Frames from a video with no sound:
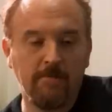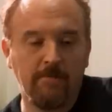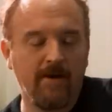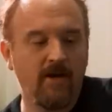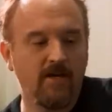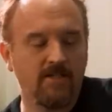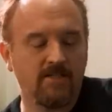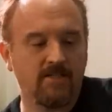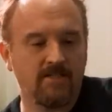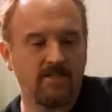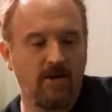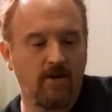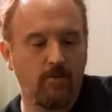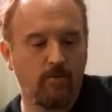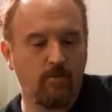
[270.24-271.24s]
embarrassed because
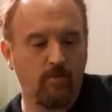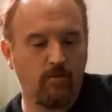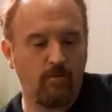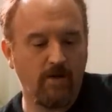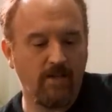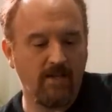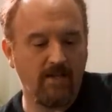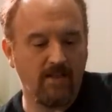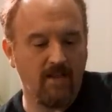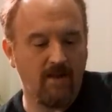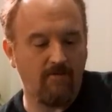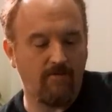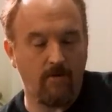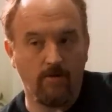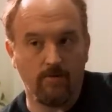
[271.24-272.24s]
I really
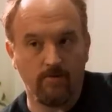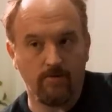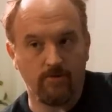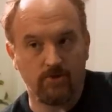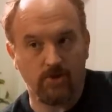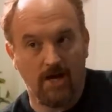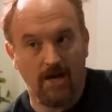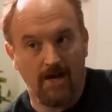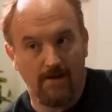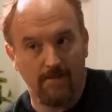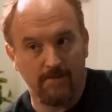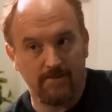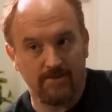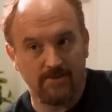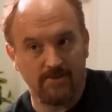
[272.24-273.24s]
love all those
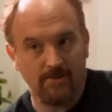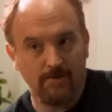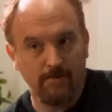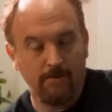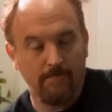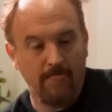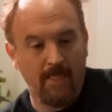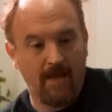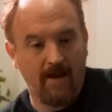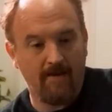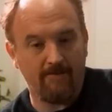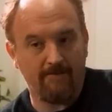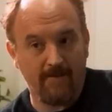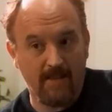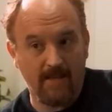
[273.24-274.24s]
jobs. And
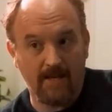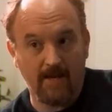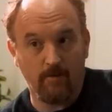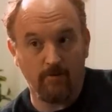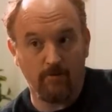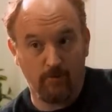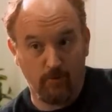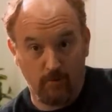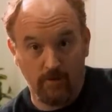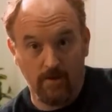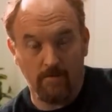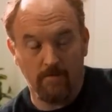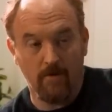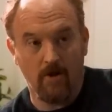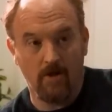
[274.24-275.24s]
I felt like I was doing
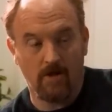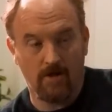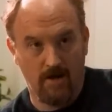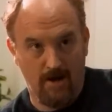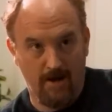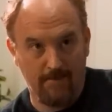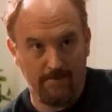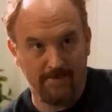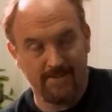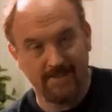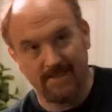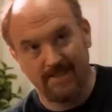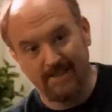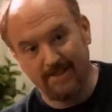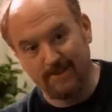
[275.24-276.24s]
them all
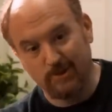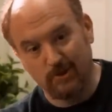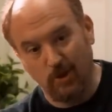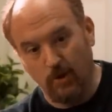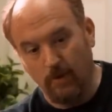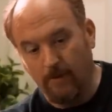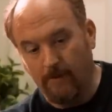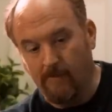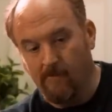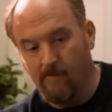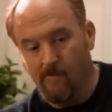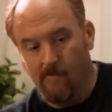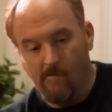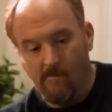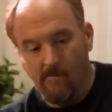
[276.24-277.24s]
competently, so
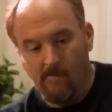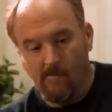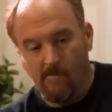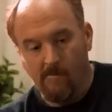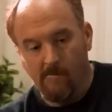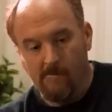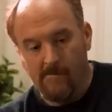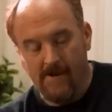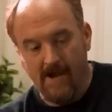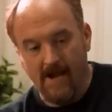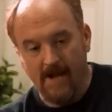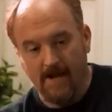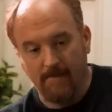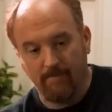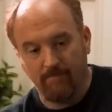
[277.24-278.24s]

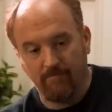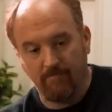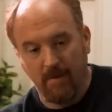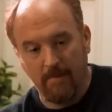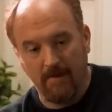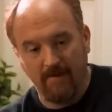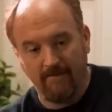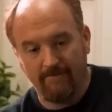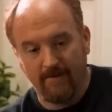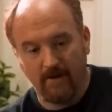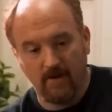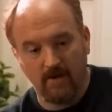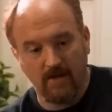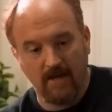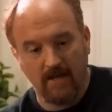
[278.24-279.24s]
yeah. I mean, I
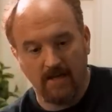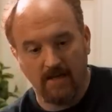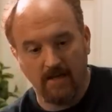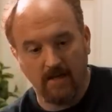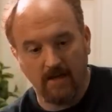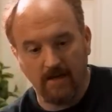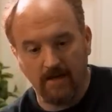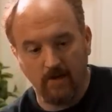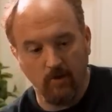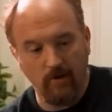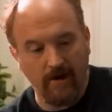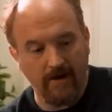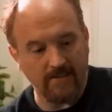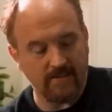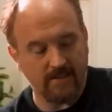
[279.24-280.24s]
figured, again, you
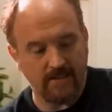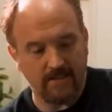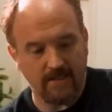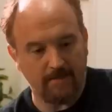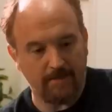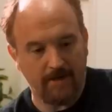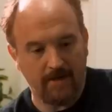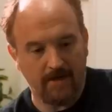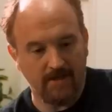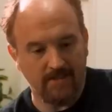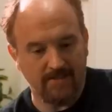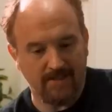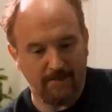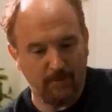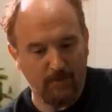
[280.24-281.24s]
guys can kick me out
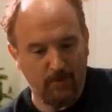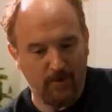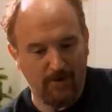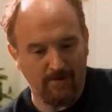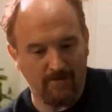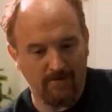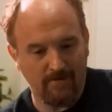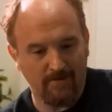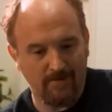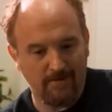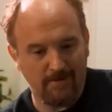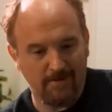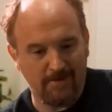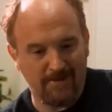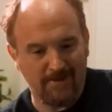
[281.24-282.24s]
anytime you want.
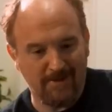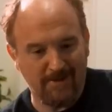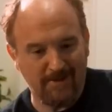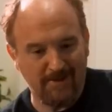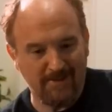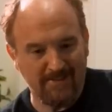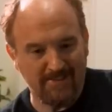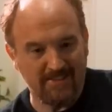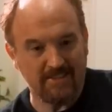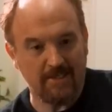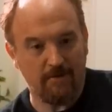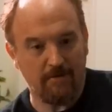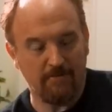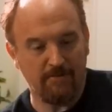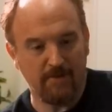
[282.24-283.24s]
This is
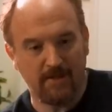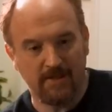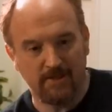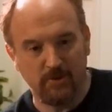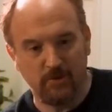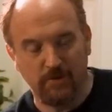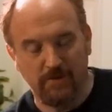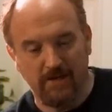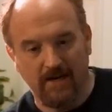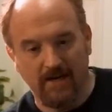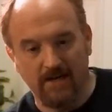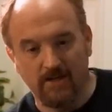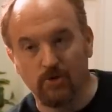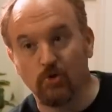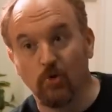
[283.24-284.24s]
how I feel like doing it.
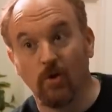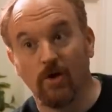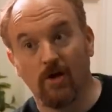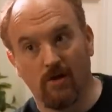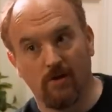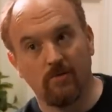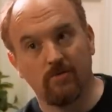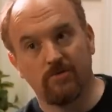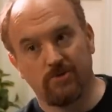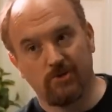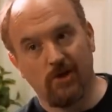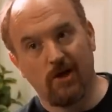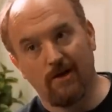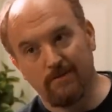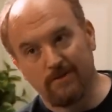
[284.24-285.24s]
I enjoy all those
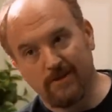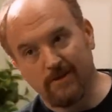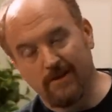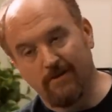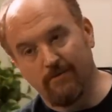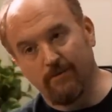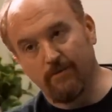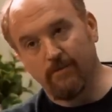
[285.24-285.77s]
jobs. I love